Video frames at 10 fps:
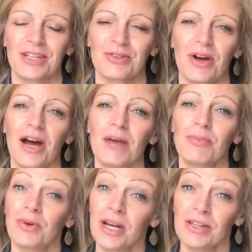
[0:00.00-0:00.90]
So I
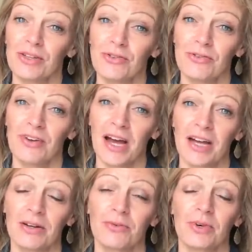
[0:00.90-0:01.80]
pray that you have
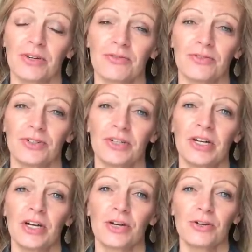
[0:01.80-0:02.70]
had a wonderful
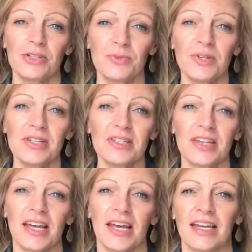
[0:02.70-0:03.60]
Christmas
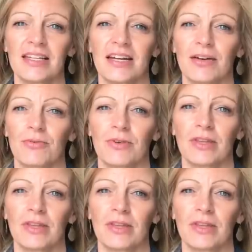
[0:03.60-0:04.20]
and uh,